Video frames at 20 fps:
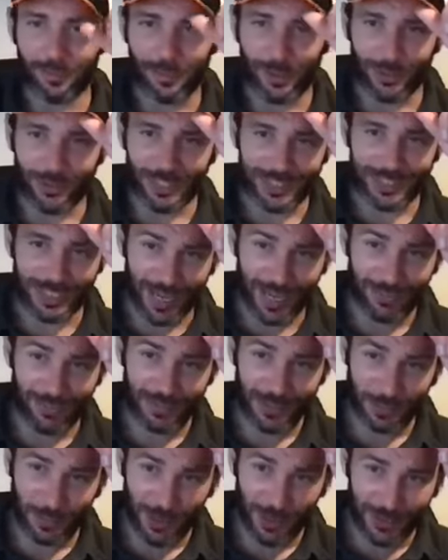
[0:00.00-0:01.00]
Morris, I
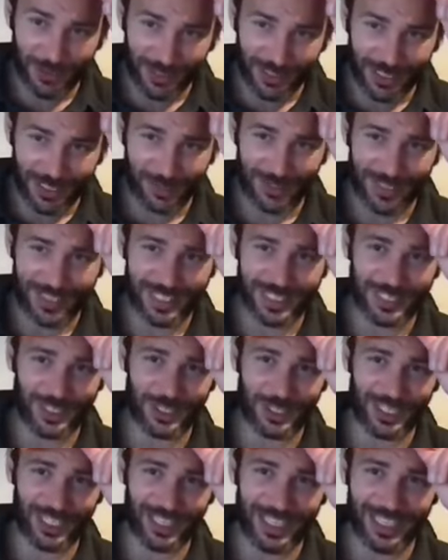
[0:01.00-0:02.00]
haven't spoken to Mr.
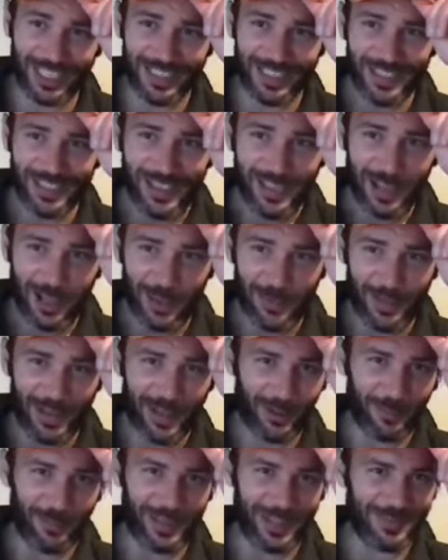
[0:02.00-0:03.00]
G
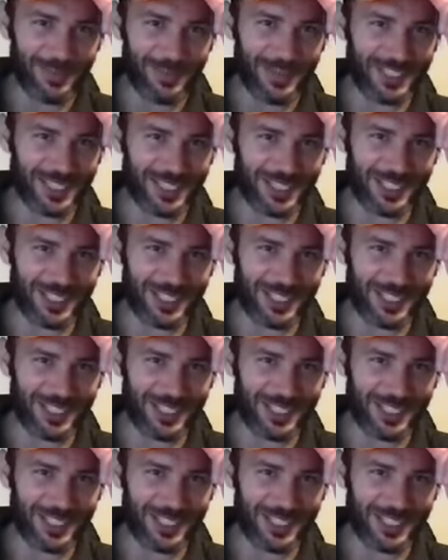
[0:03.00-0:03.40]
about being Mr.